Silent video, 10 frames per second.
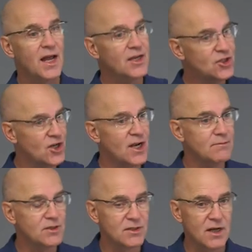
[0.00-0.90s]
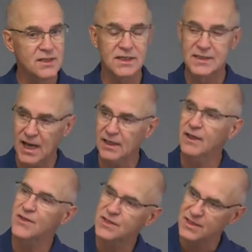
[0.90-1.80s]
and James does
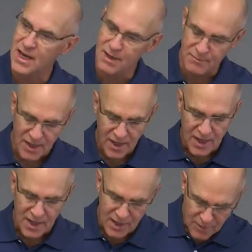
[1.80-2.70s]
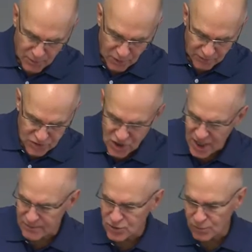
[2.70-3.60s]
exactly the same in the book of
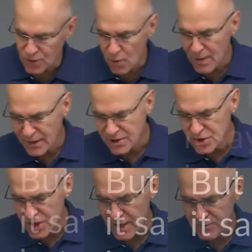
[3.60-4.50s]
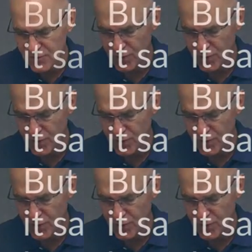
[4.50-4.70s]
James. So we go back to James